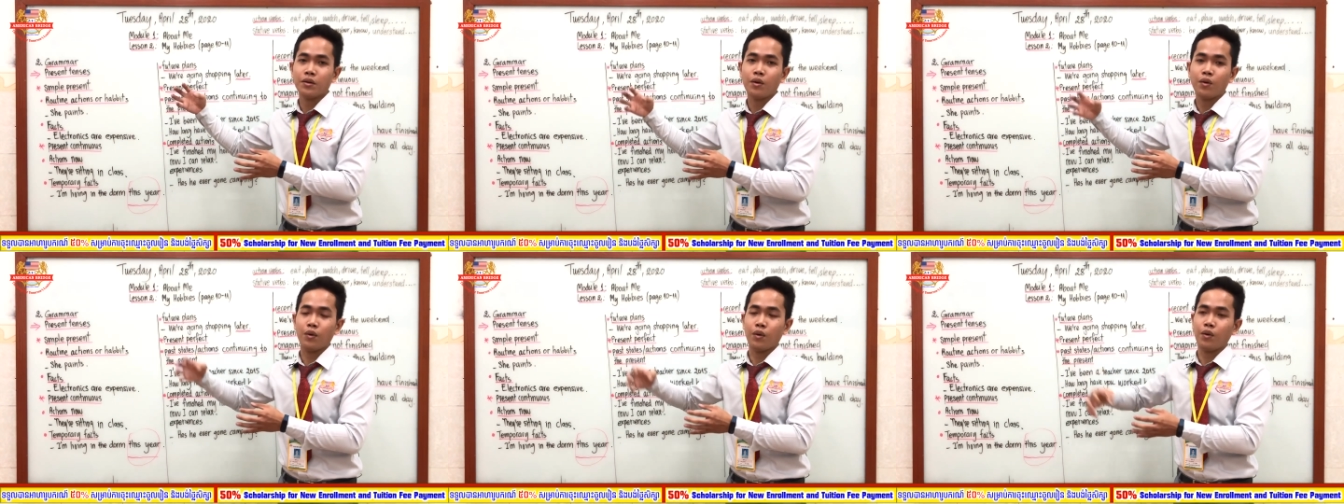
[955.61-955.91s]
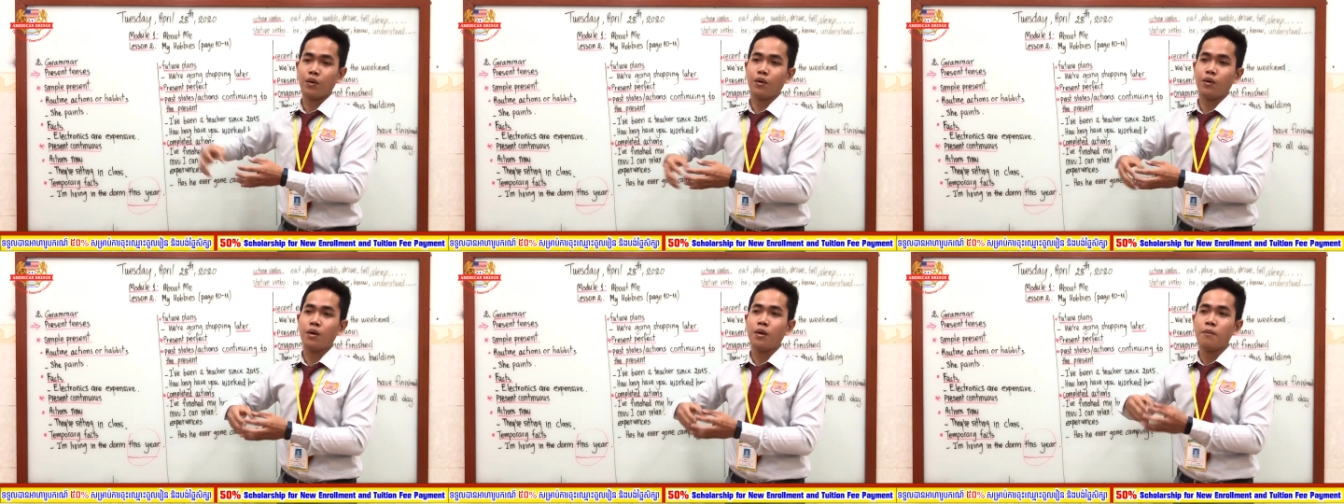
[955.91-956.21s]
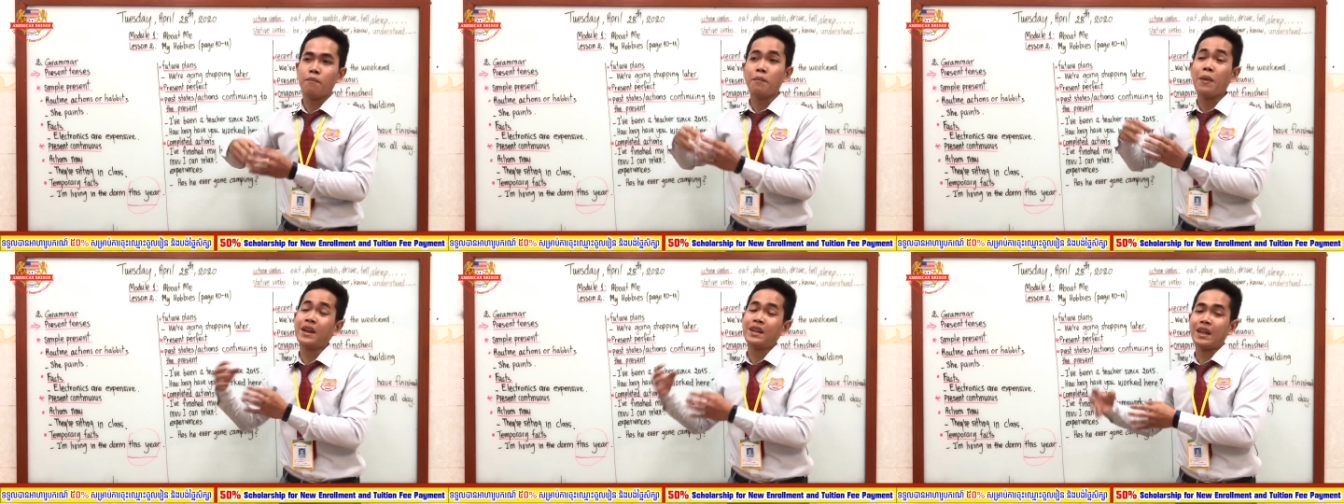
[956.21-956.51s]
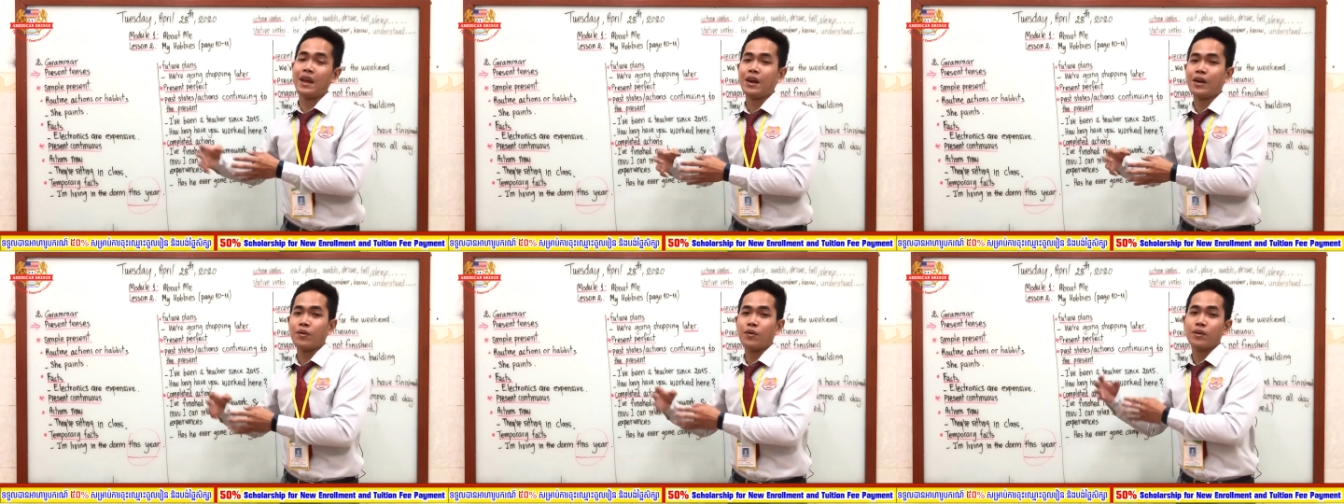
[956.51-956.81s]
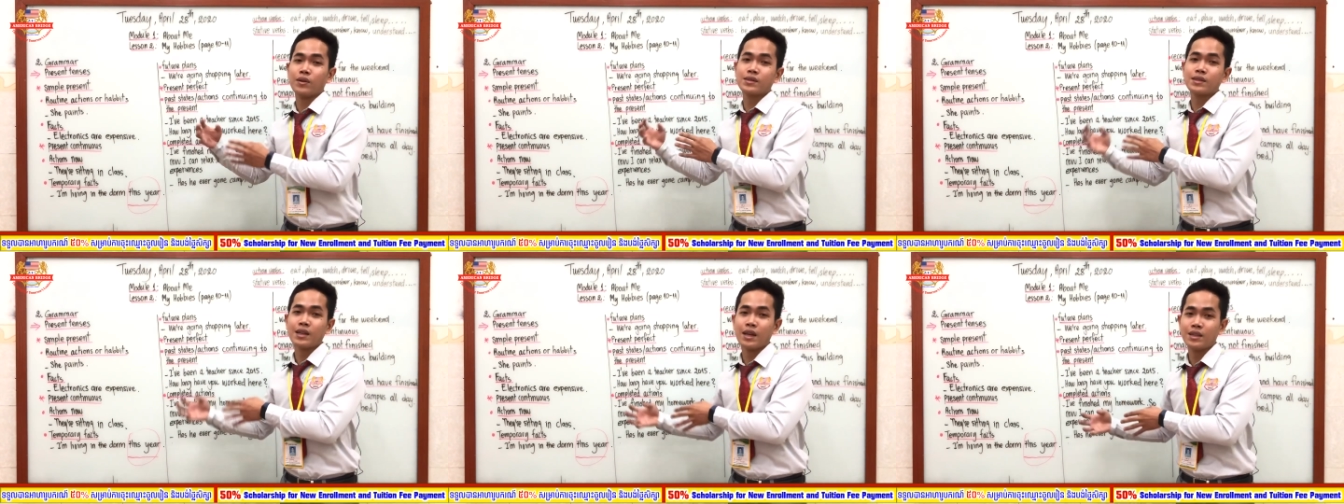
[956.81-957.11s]
or Monday,
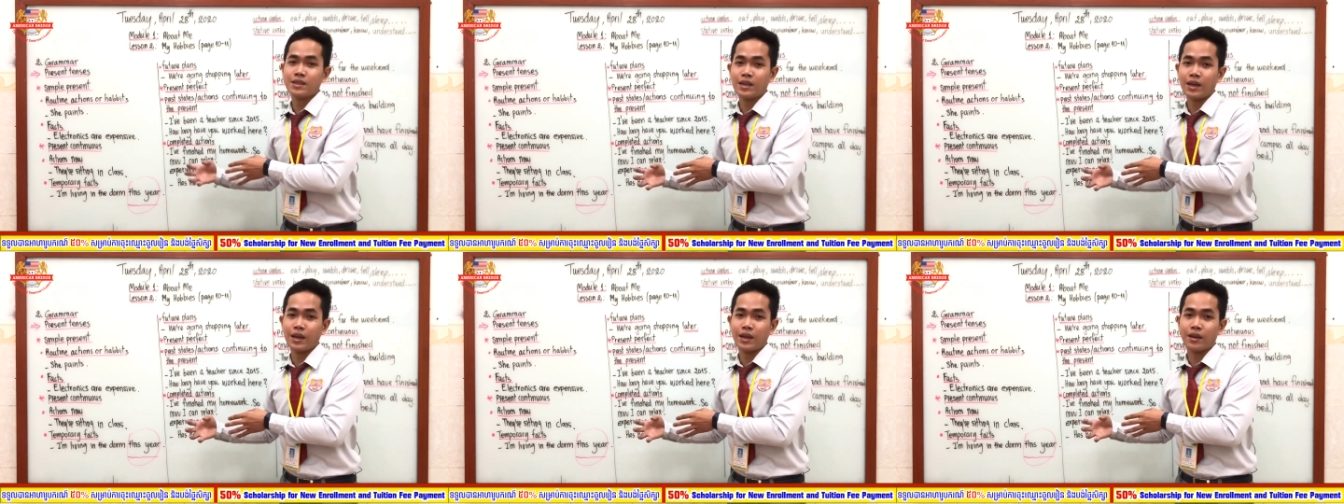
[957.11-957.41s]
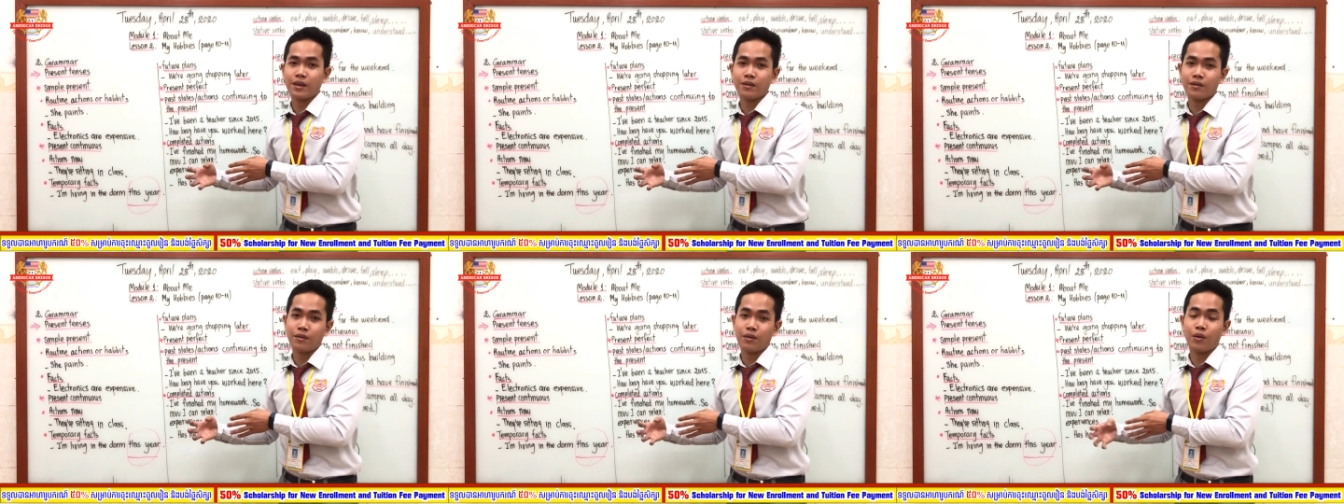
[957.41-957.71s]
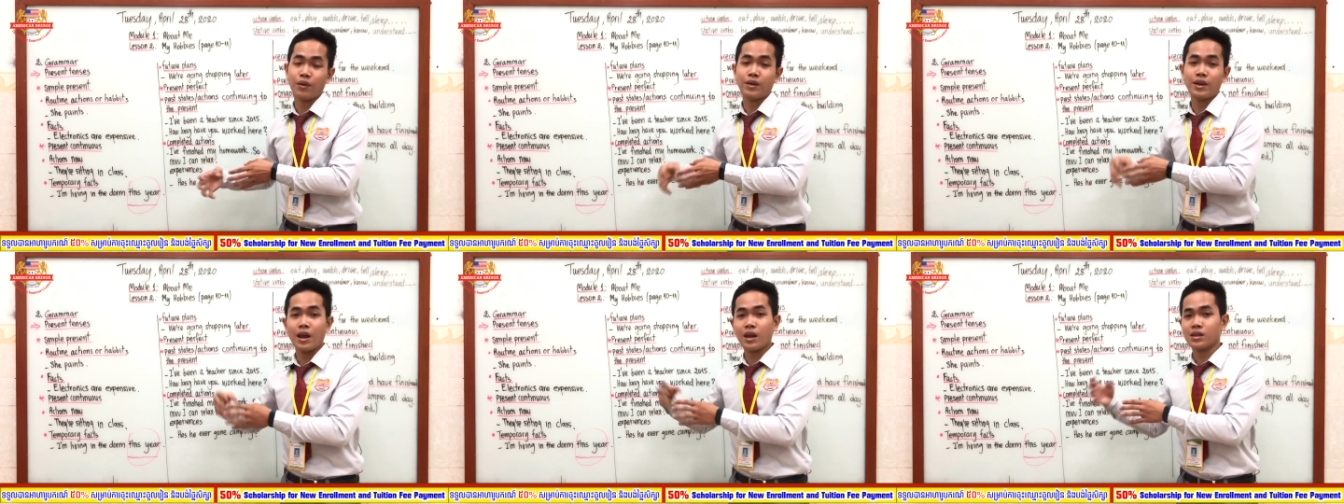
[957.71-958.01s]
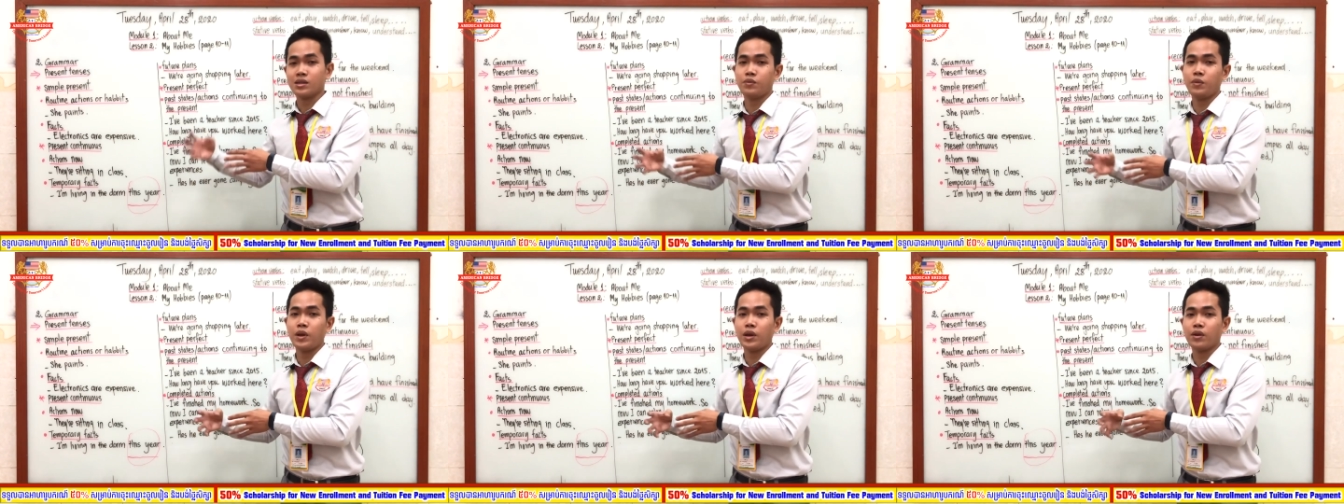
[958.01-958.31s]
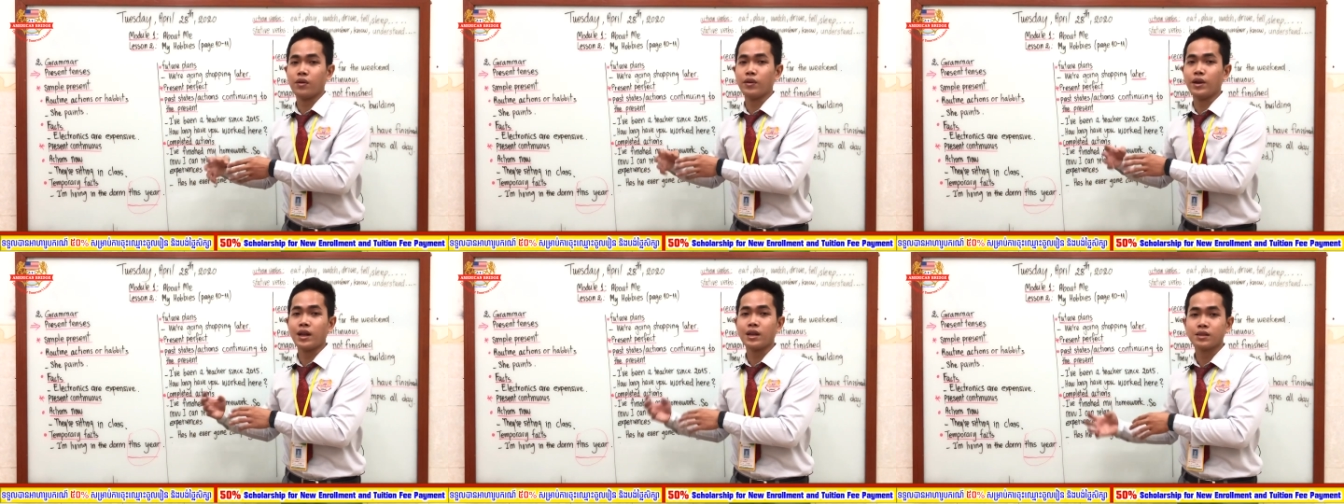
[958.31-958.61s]
or Sunday, or next
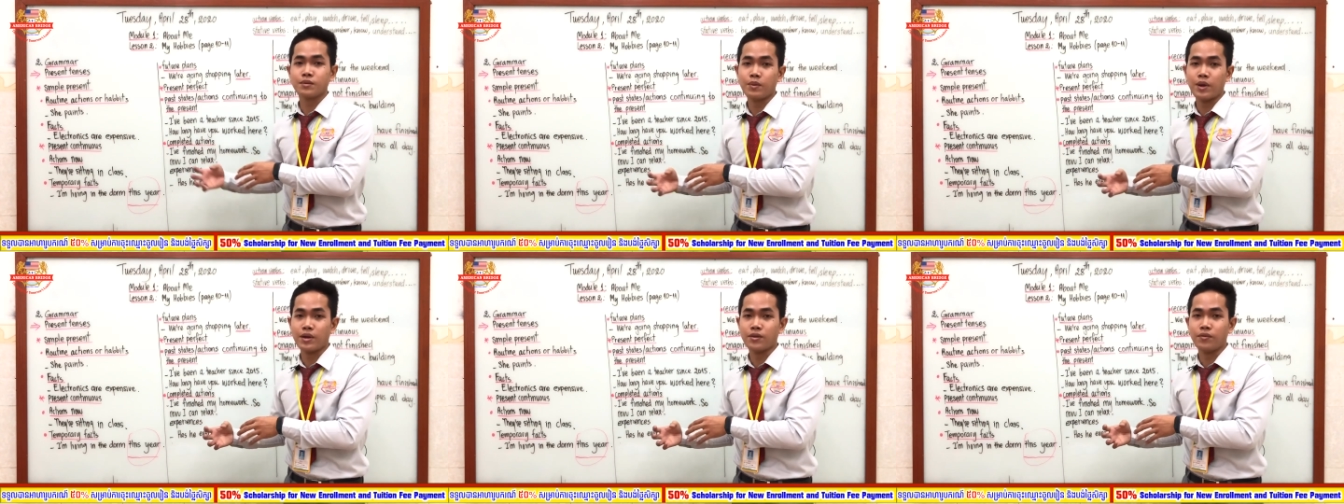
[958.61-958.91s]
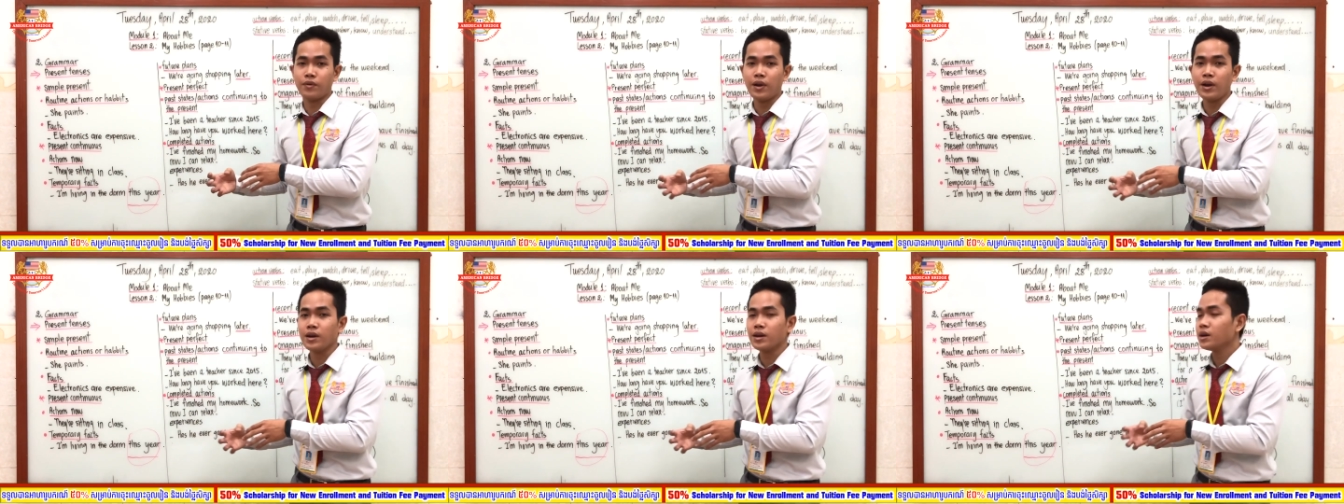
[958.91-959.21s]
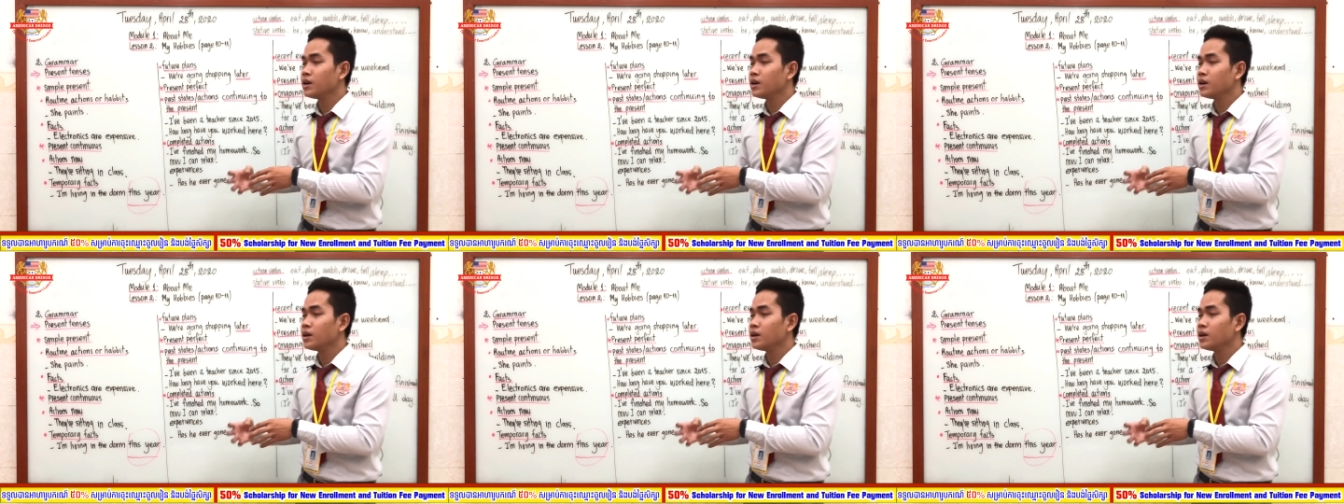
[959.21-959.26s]
week, or next month, right?